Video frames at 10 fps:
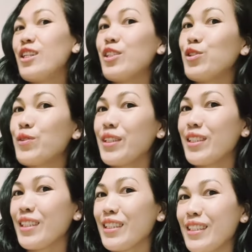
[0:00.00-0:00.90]
Are you
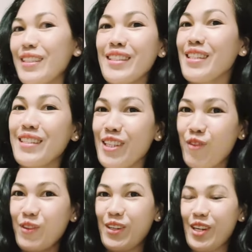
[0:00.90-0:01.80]
ready, guys? Yes,
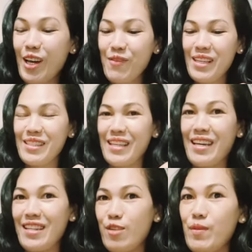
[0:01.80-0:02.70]
I'm ready. I'm
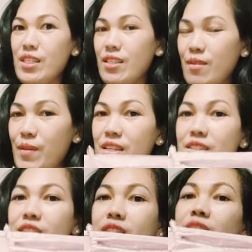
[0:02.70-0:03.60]
excited because
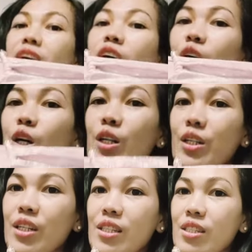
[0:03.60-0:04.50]
this
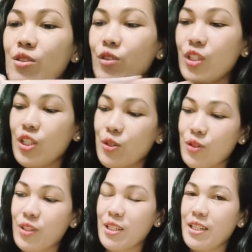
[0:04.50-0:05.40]
color is so
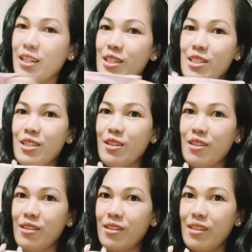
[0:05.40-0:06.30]
cute. It's
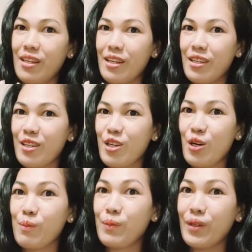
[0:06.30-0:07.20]
a like
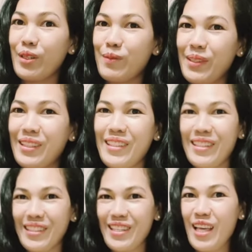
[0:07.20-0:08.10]
a Barbie.
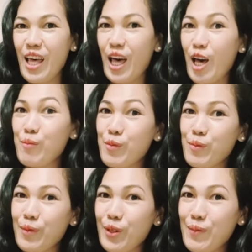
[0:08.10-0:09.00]
I'm a
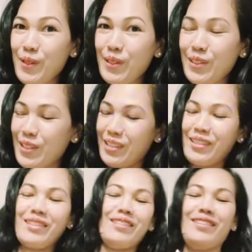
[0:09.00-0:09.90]
Barbie
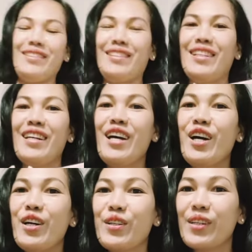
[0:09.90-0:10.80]
girl.
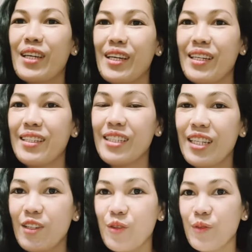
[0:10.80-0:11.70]
Okay,
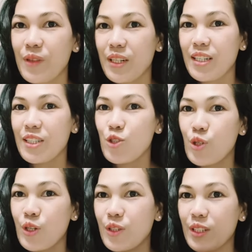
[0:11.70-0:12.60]
we're gonna
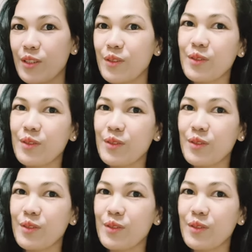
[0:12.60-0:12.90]
try on now.